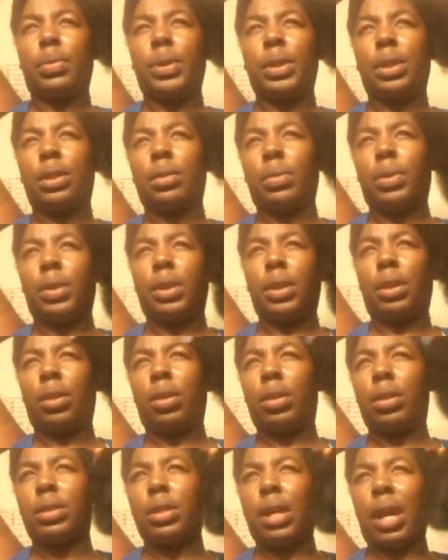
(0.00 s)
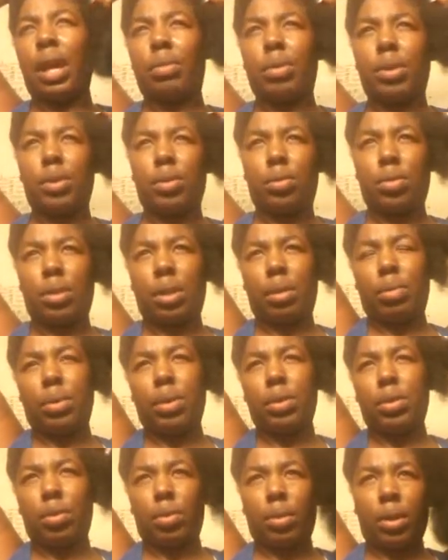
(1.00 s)
really, really long time to do
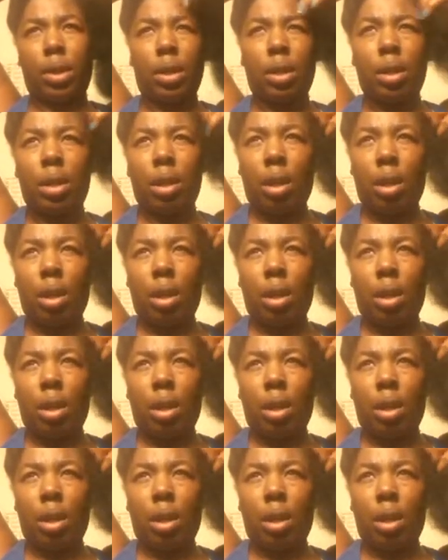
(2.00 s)
something to it.